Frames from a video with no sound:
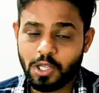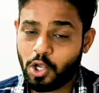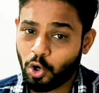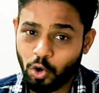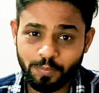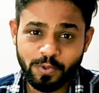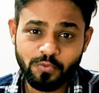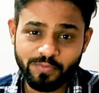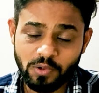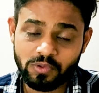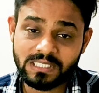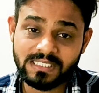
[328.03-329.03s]
Hope you
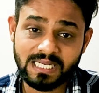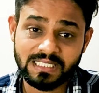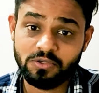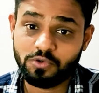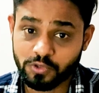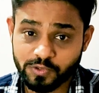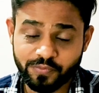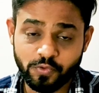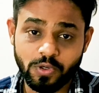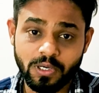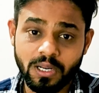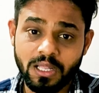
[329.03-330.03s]
found this session useful.
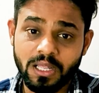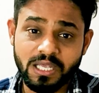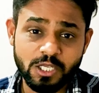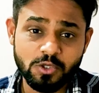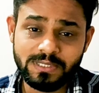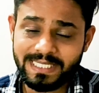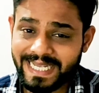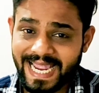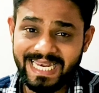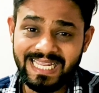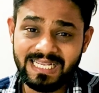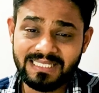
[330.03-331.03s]
Using
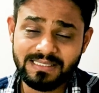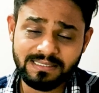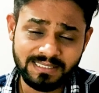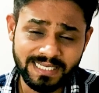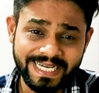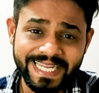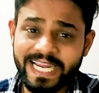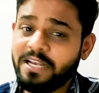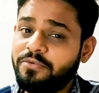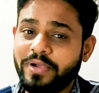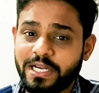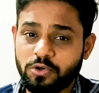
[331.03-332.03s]
Kandi Kits is a
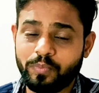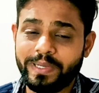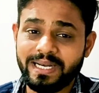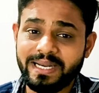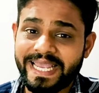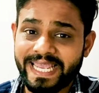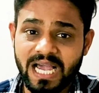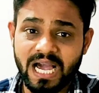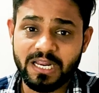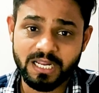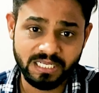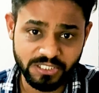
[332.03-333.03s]
great way to build A
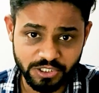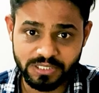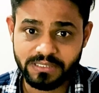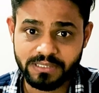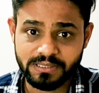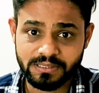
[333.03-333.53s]
R engines.